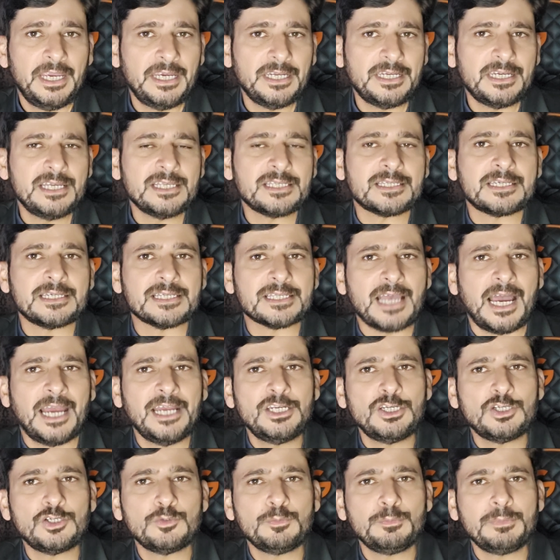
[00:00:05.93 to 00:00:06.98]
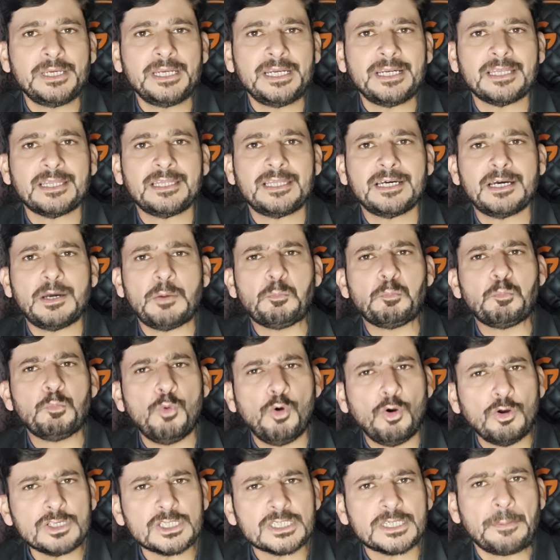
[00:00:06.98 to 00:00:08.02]
It is designed to meet the
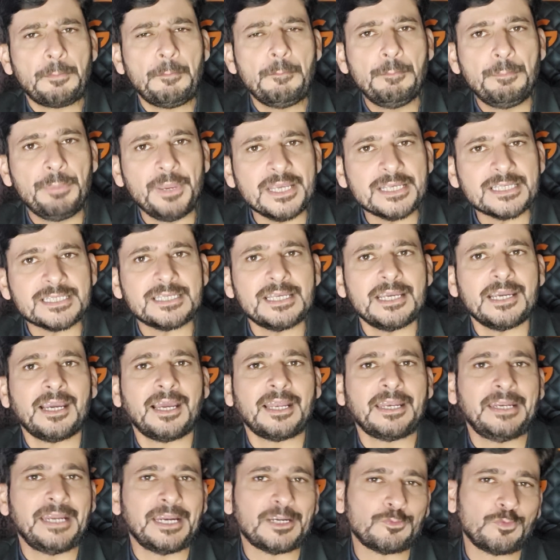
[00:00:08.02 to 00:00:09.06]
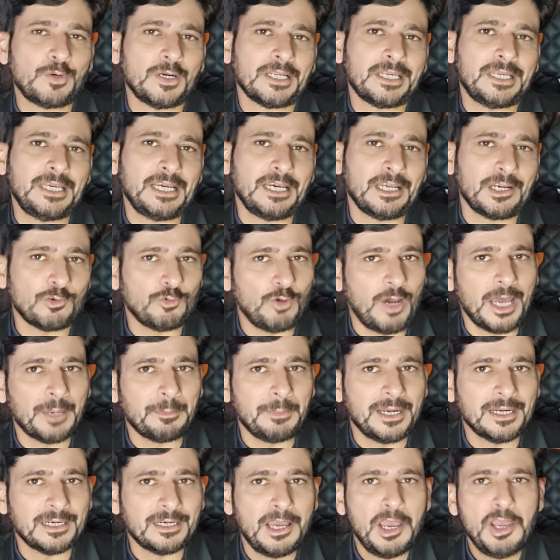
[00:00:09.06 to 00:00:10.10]
most basic networking
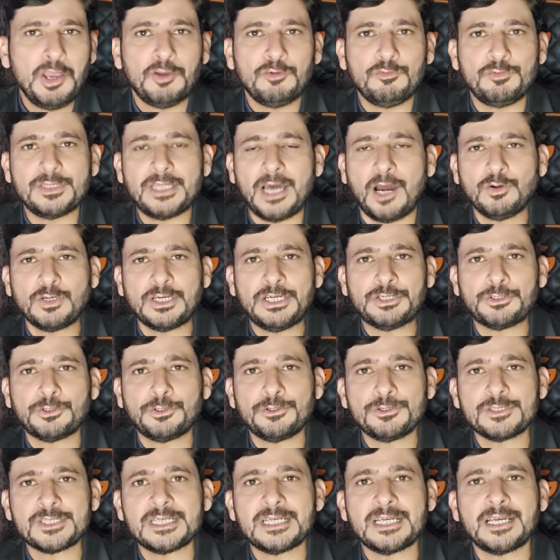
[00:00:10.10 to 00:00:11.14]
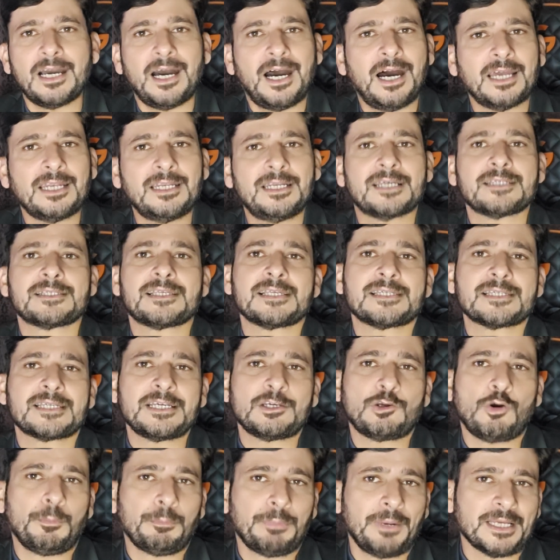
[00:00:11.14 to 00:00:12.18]
requirement without introducing
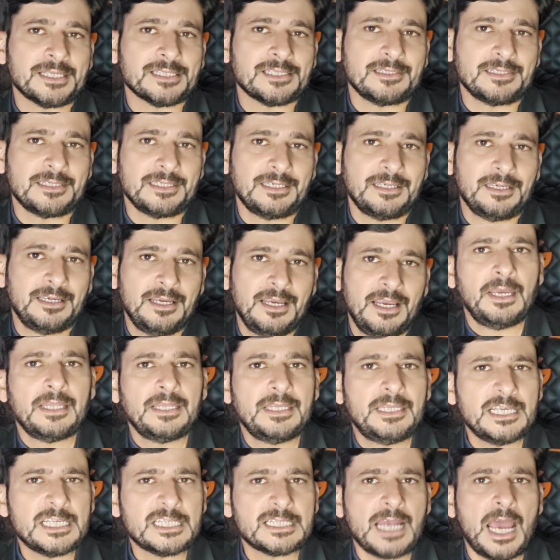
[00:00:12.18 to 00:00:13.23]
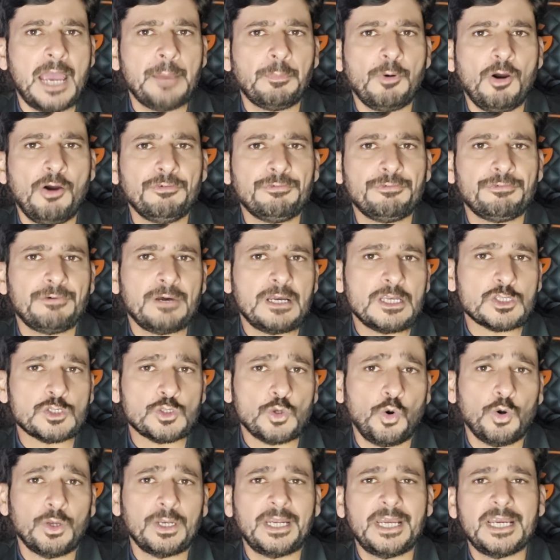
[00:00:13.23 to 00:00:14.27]
unnecessary complexity. This type of
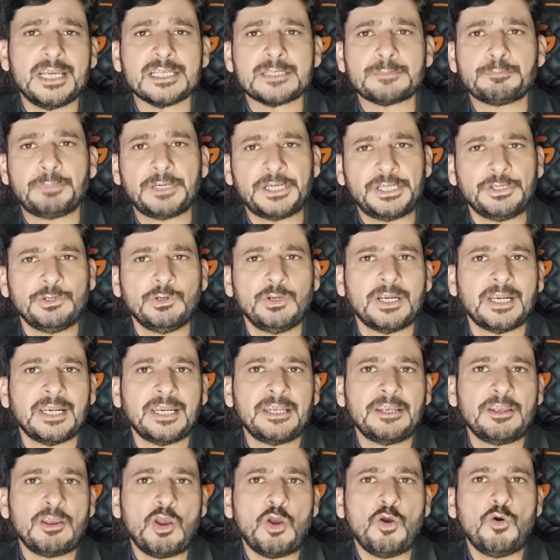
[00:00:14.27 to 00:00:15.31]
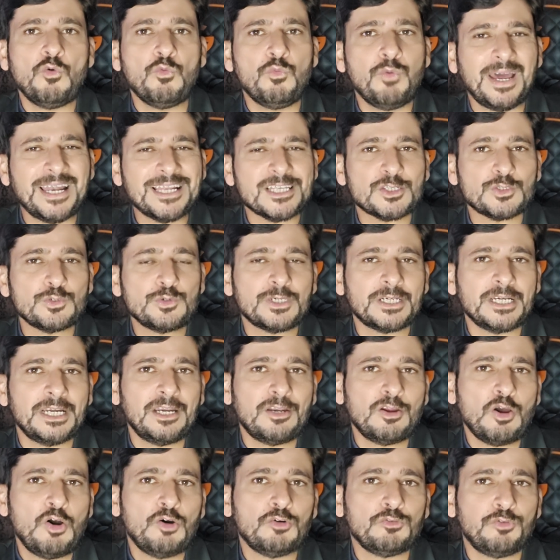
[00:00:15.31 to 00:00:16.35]
zone is particularly well
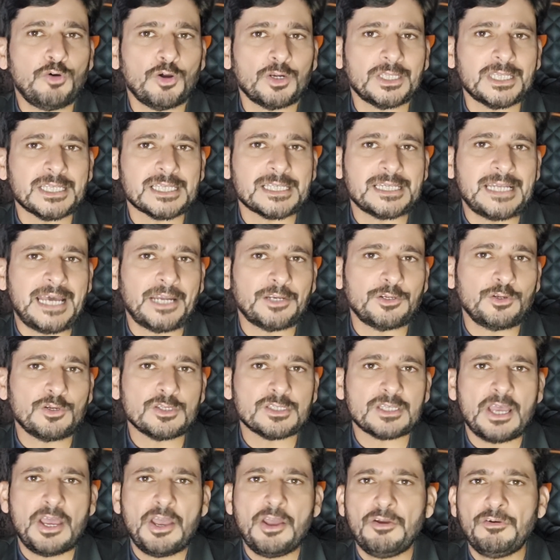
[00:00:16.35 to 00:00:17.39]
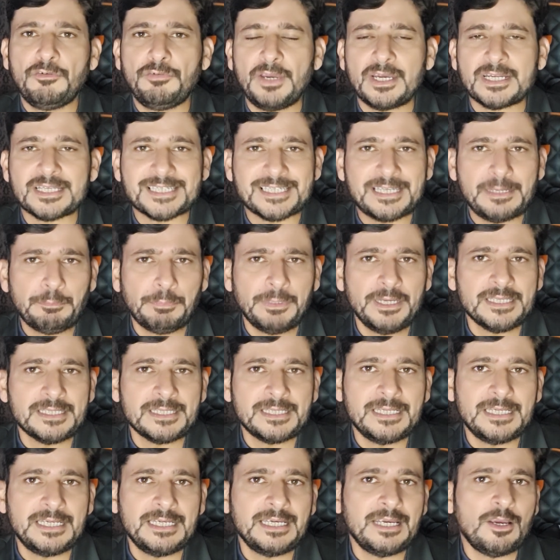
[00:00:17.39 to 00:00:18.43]
suited for the scenarios where
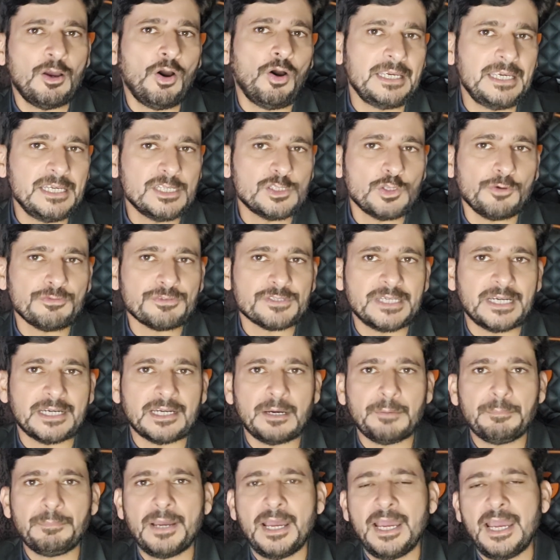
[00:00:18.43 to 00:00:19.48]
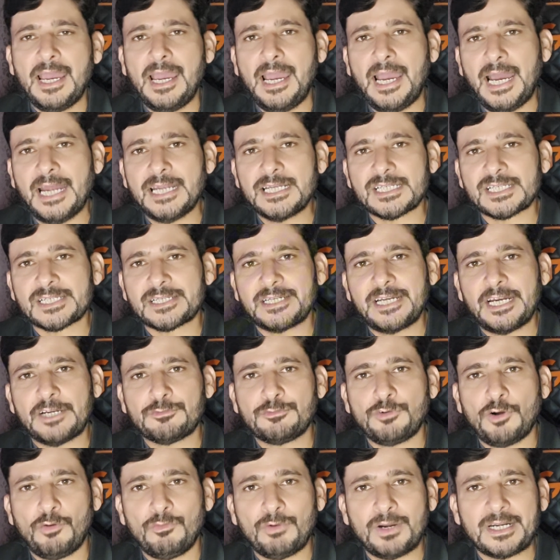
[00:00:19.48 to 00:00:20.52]
simplicity, ease of setup, and
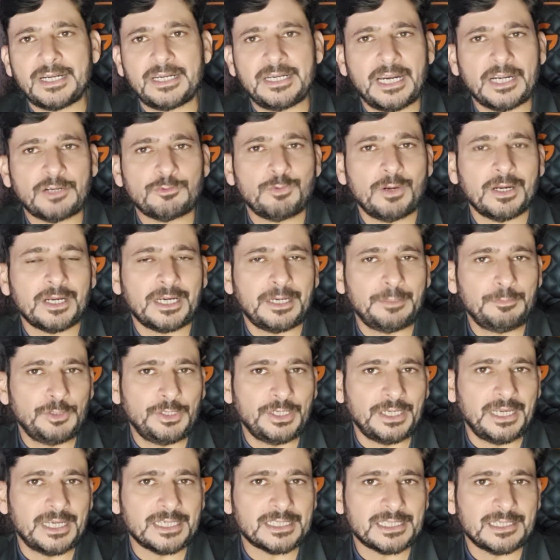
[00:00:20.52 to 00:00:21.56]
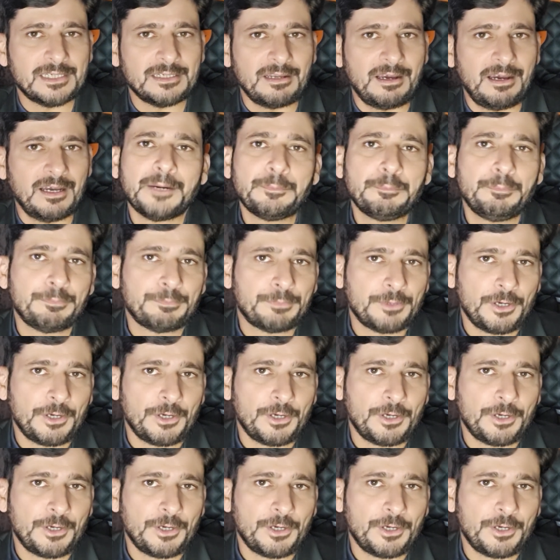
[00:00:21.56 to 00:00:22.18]
straightforward network communication are